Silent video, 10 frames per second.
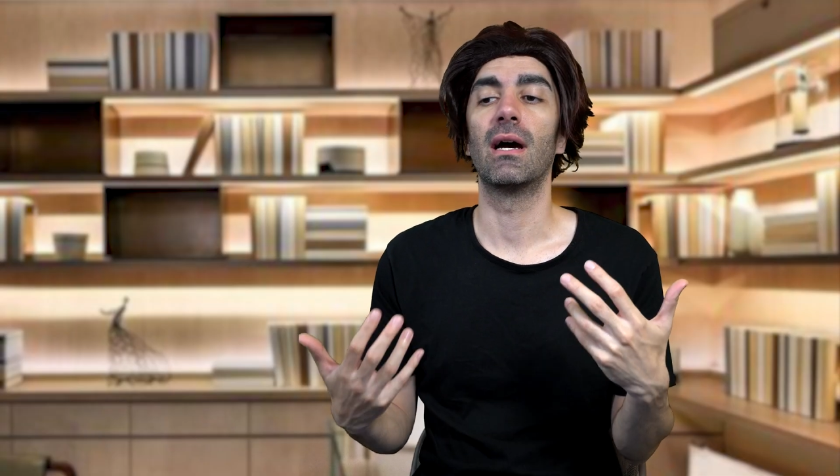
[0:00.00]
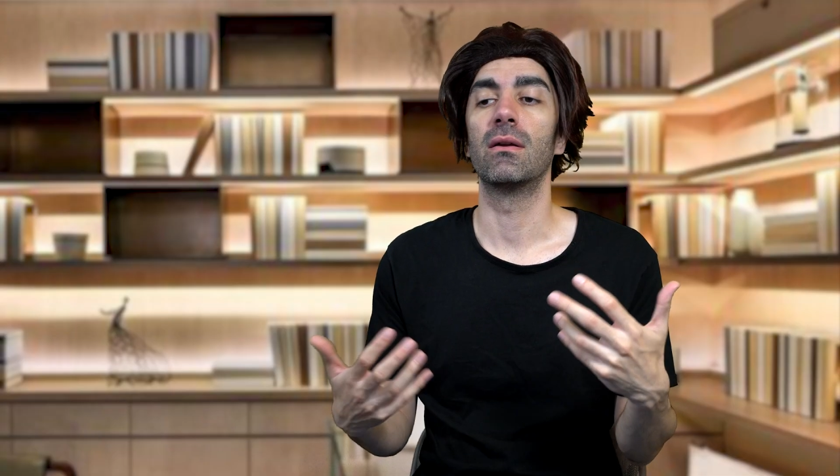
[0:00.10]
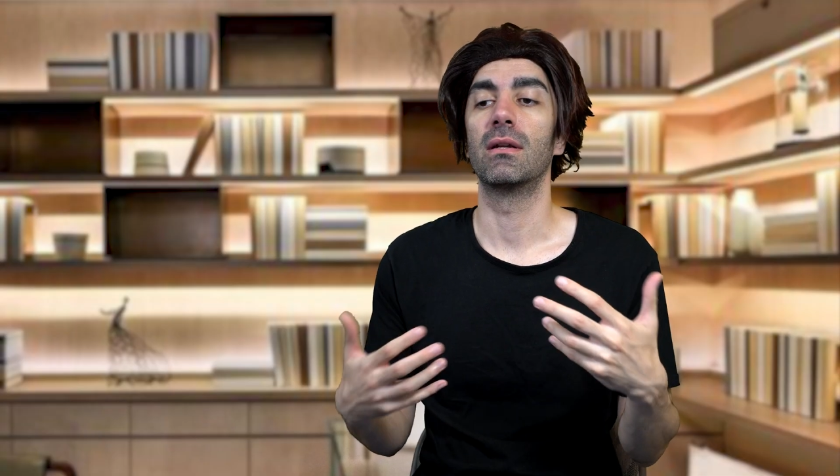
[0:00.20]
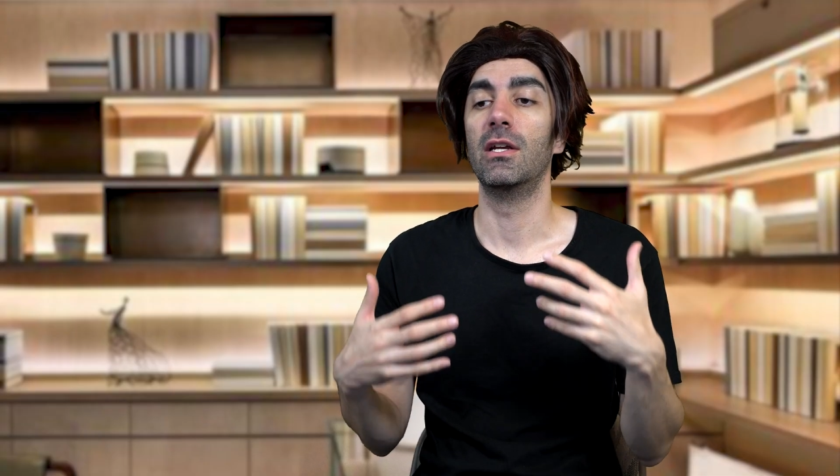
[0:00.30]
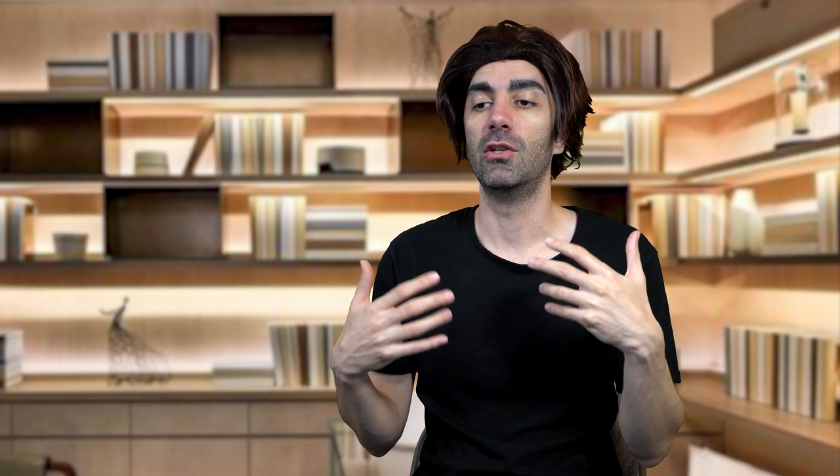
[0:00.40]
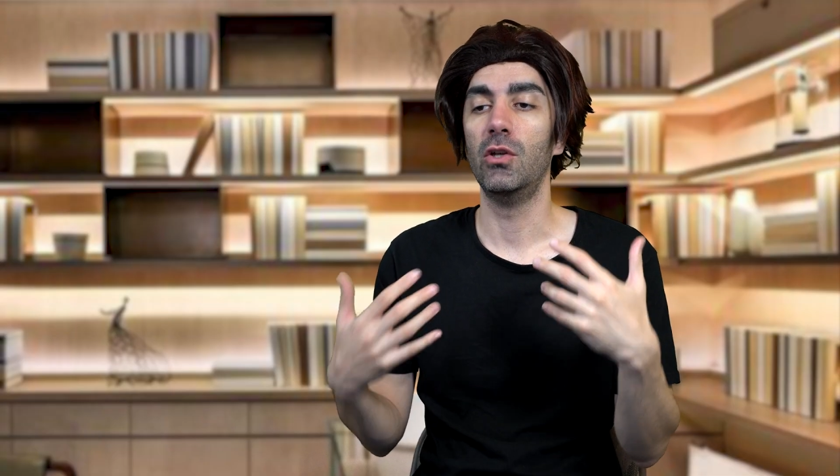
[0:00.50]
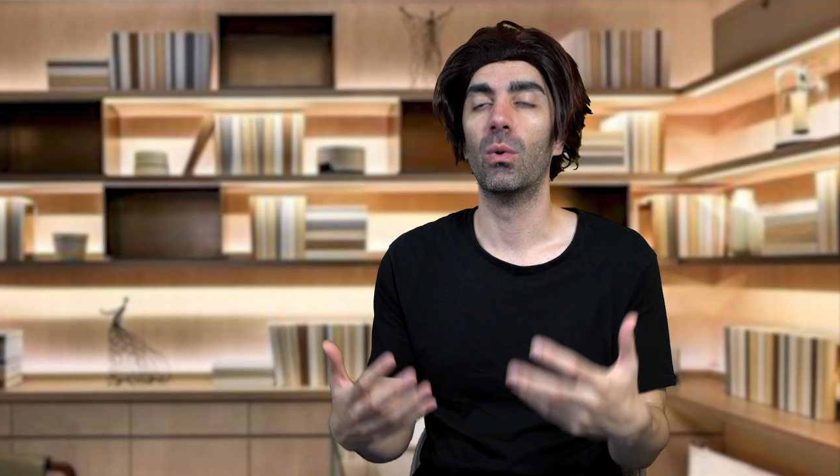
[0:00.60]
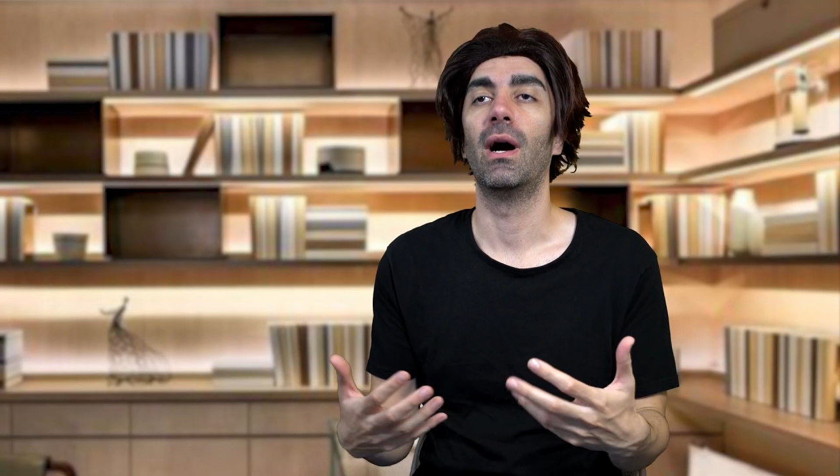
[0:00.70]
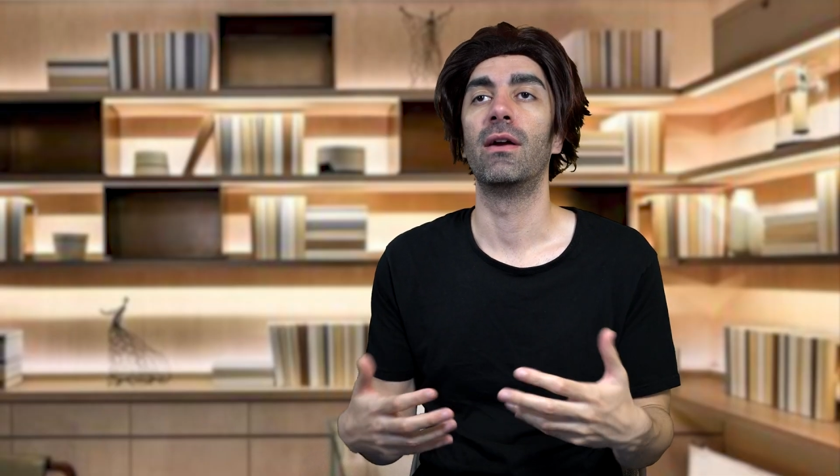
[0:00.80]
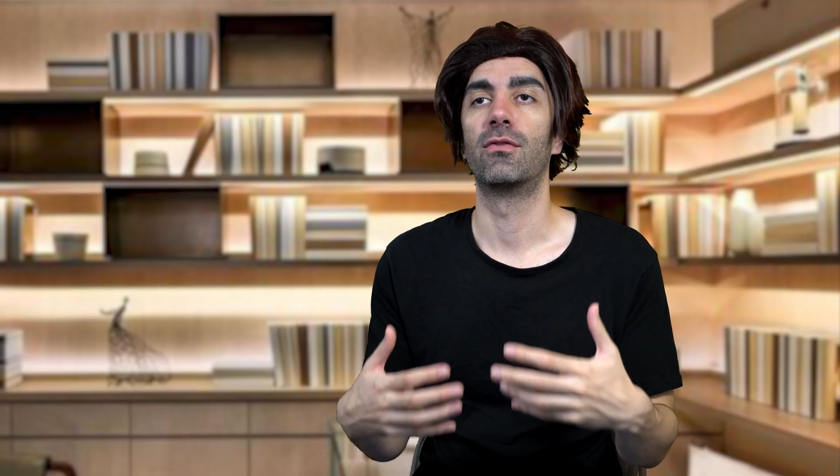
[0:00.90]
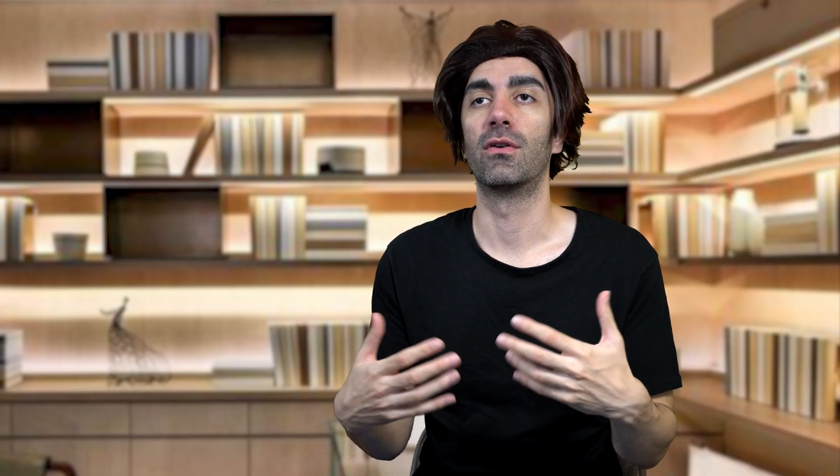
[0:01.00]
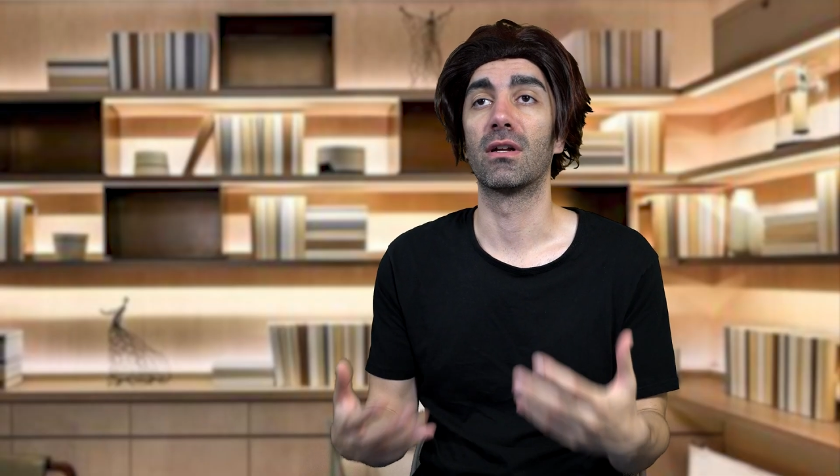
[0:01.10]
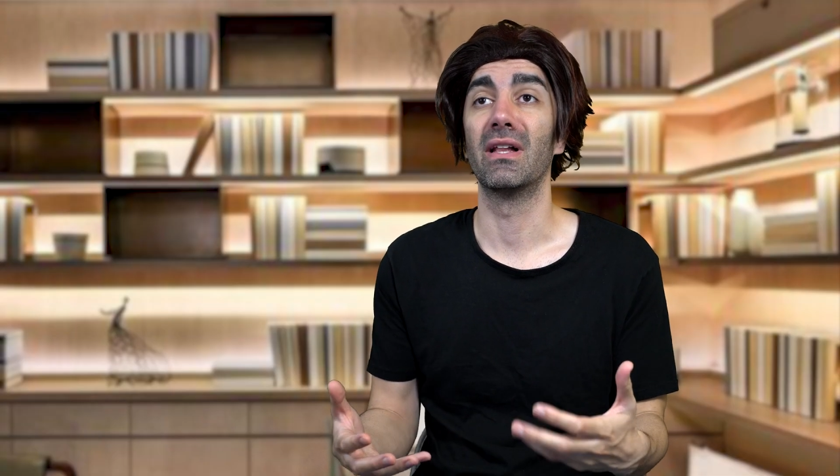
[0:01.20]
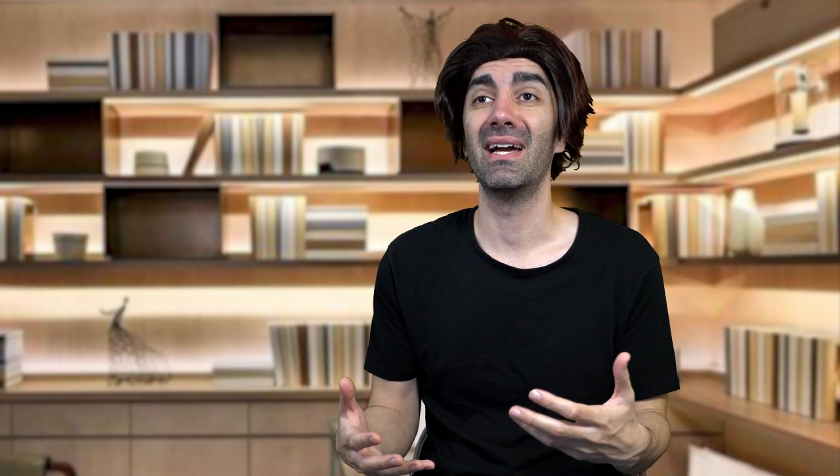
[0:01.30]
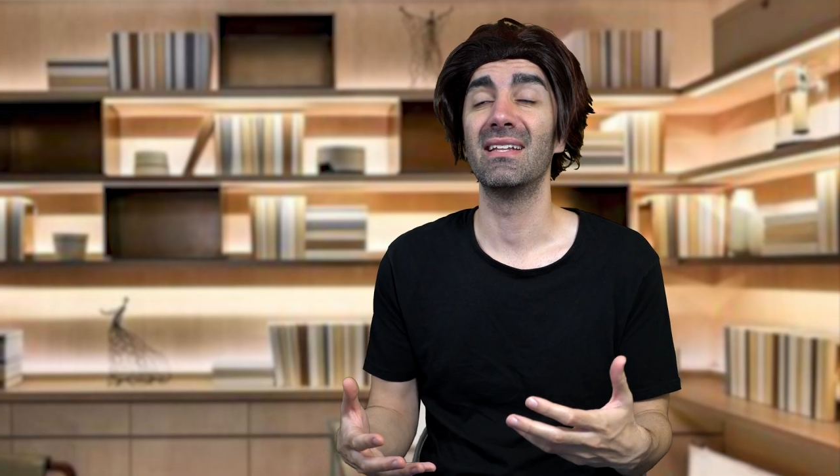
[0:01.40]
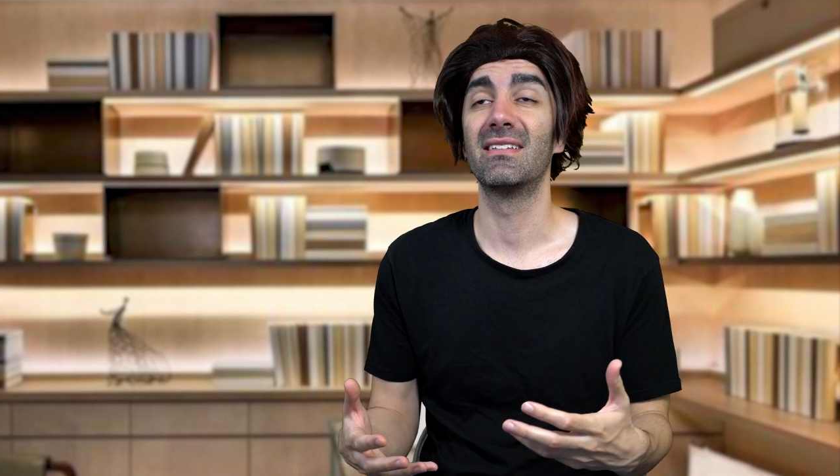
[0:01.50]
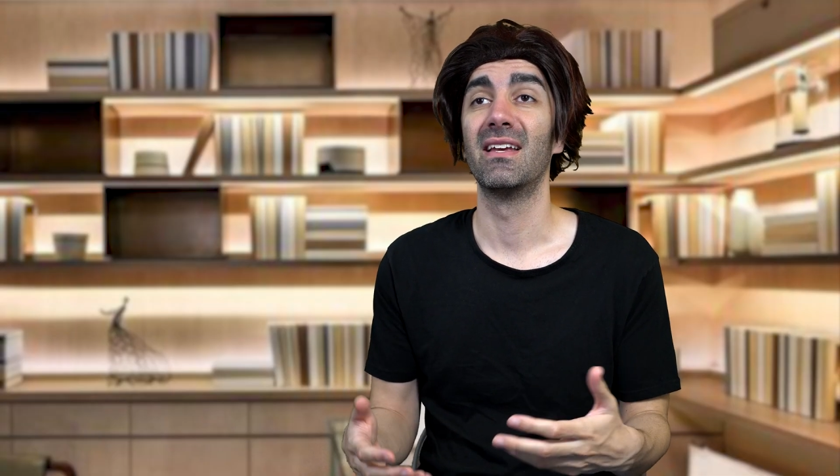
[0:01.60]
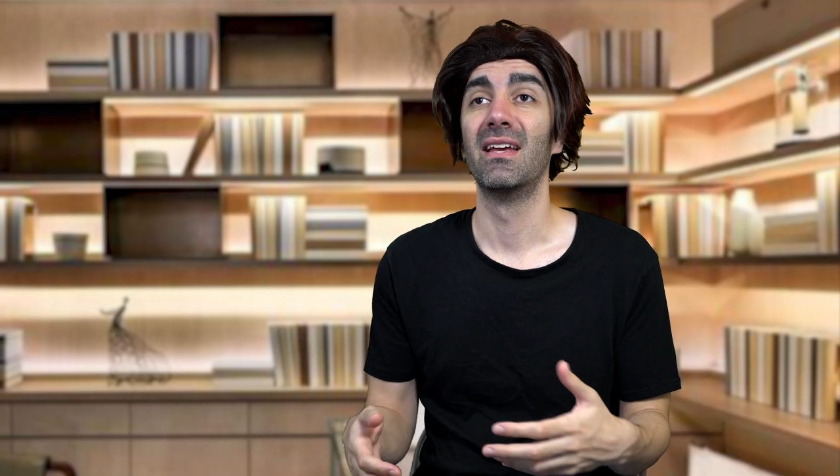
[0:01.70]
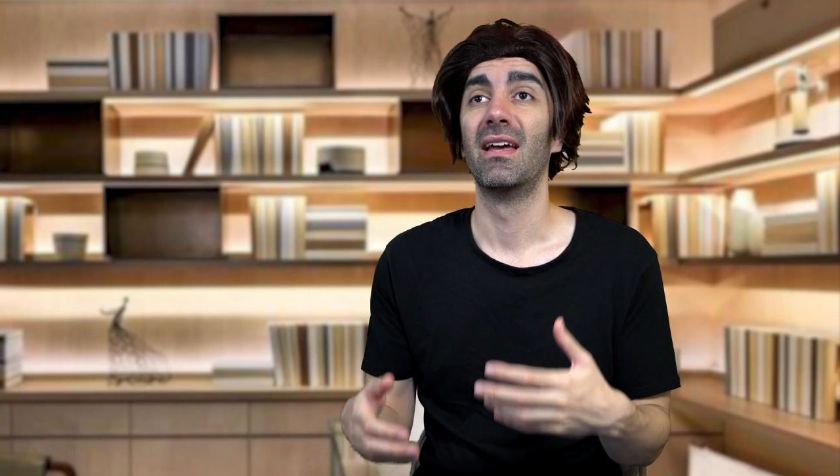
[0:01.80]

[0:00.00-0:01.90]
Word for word: out a UI for a client